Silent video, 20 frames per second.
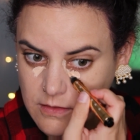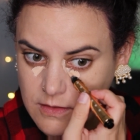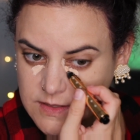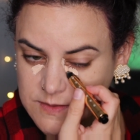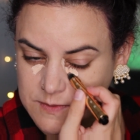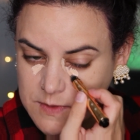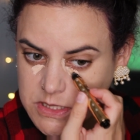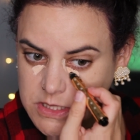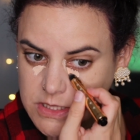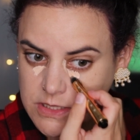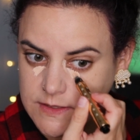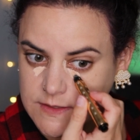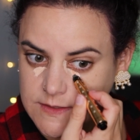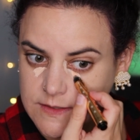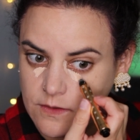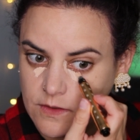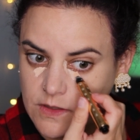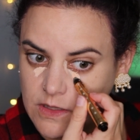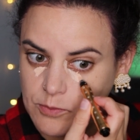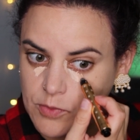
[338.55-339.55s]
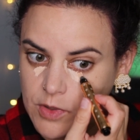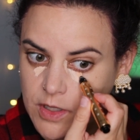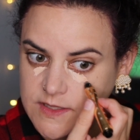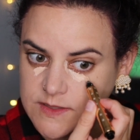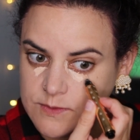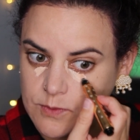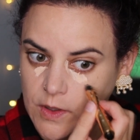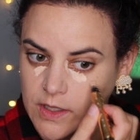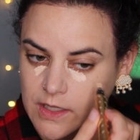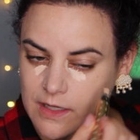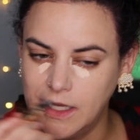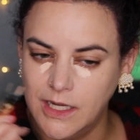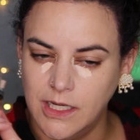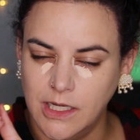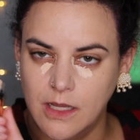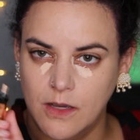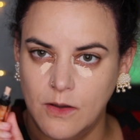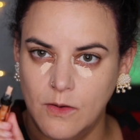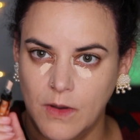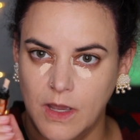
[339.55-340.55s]
especially considering the price point. I
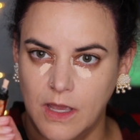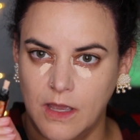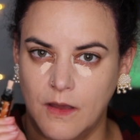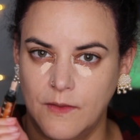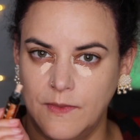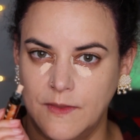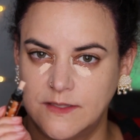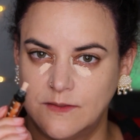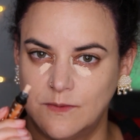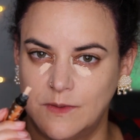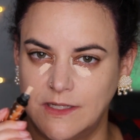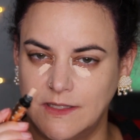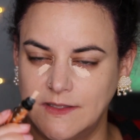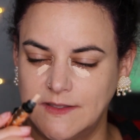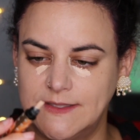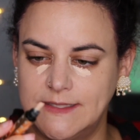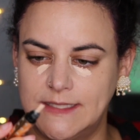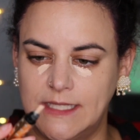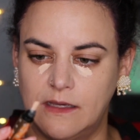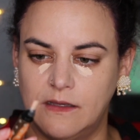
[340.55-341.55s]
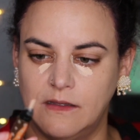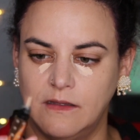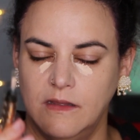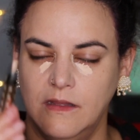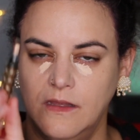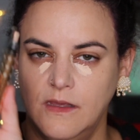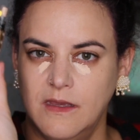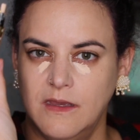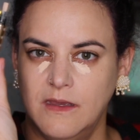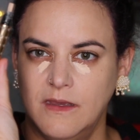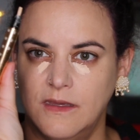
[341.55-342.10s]
know I got this one on sale